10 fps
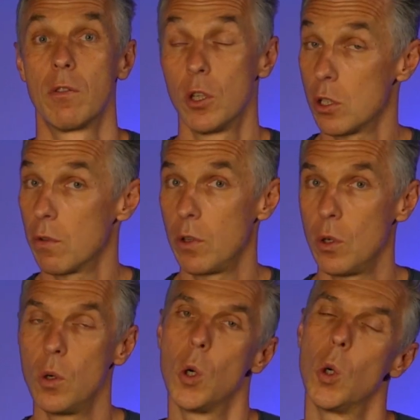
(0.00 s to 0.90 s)
those of
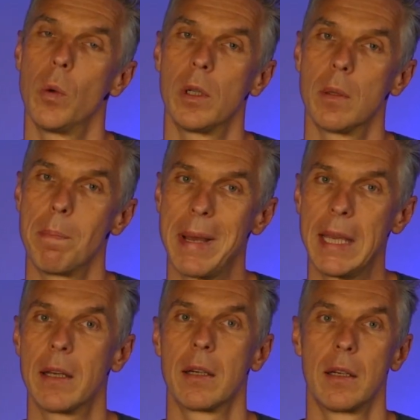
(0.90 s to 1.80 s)
you who will
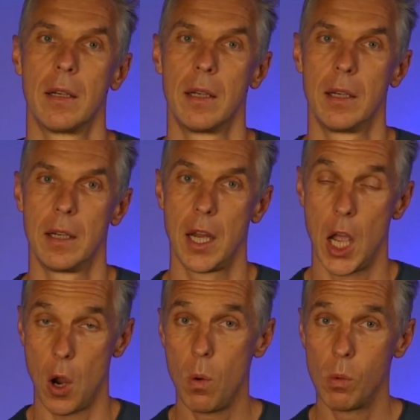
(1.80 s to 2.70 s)
make a
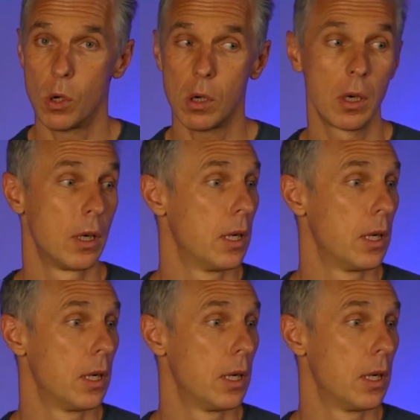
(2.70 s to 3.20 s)
homework,